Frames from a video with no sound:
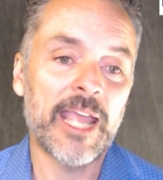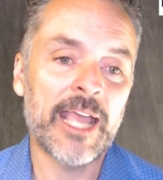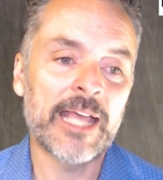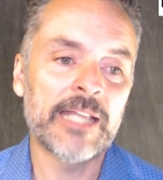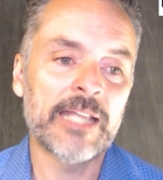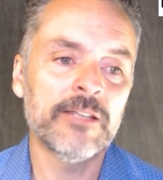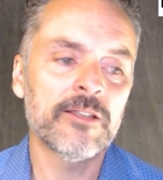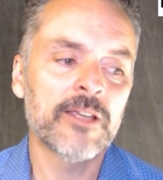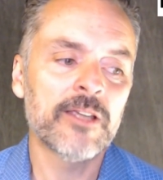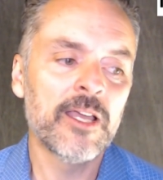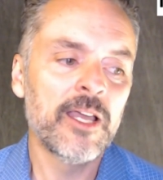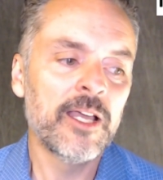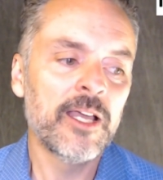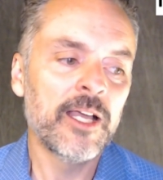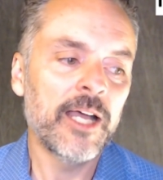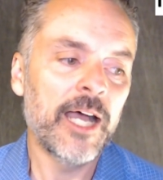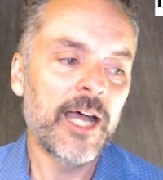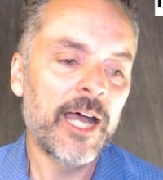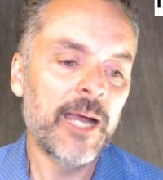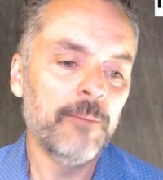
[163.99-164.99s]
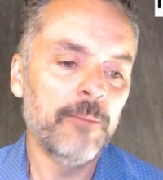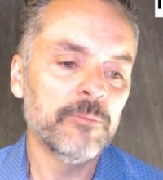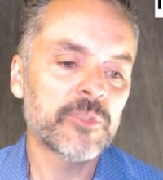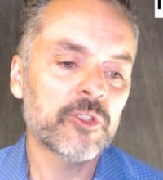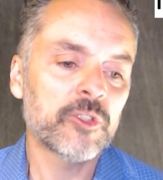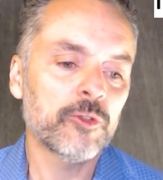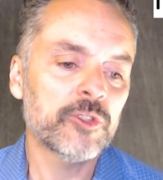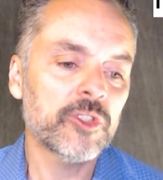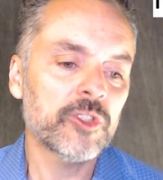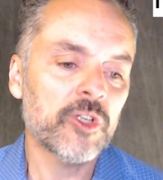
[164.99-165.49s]
And
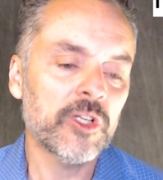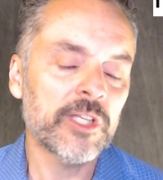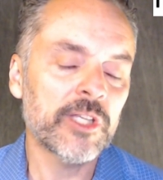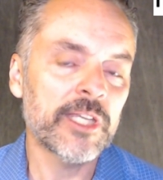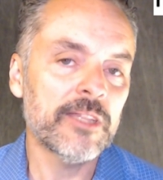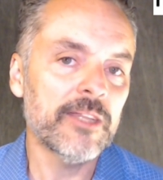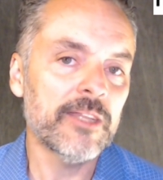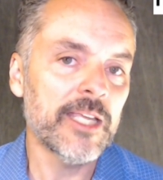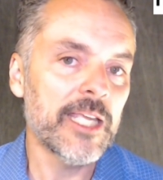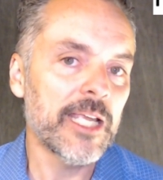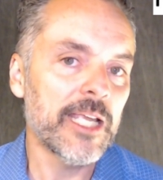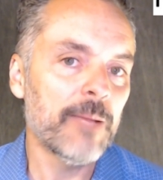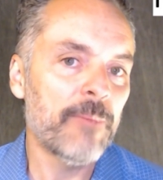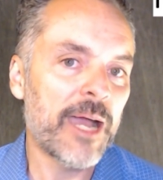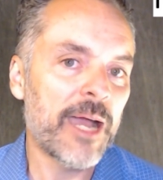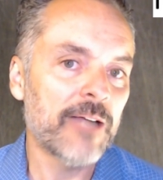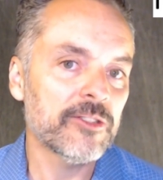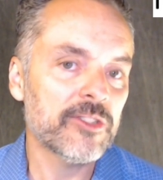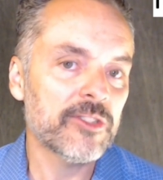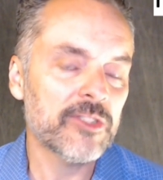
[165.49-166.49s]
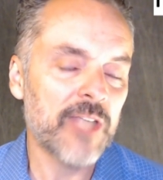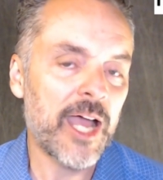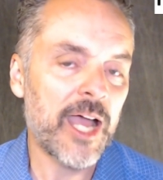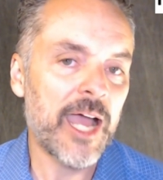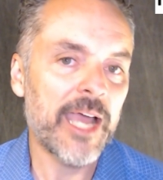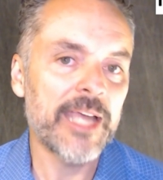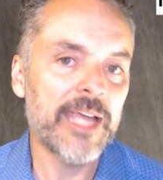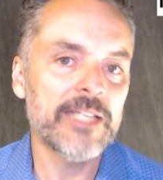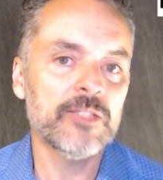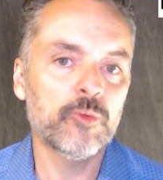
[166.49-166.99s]
so certainly thinking about
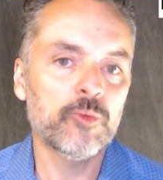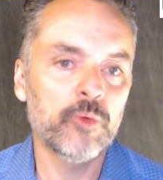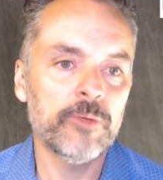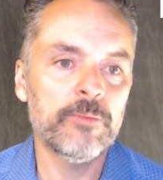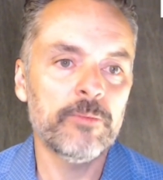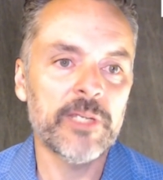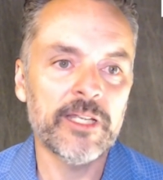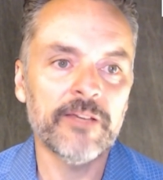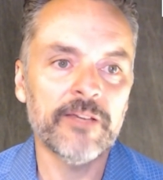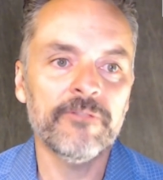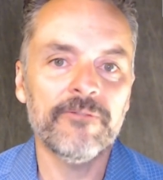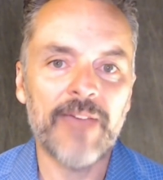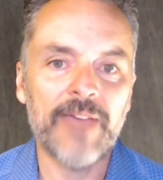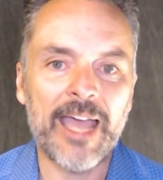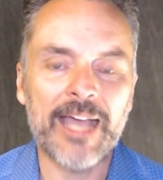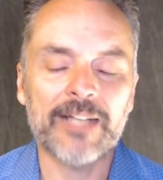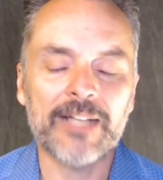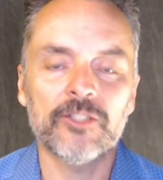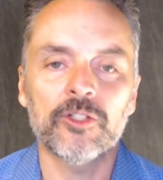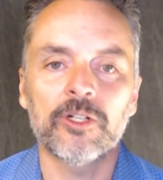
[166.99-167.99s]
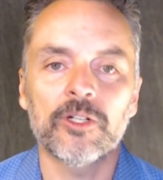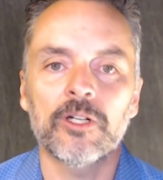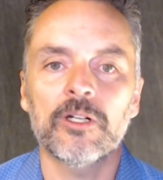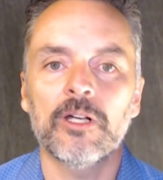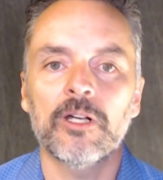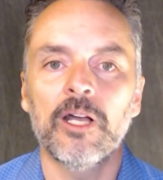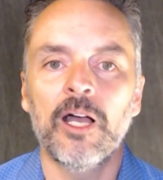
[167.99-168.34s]
size would be a factor.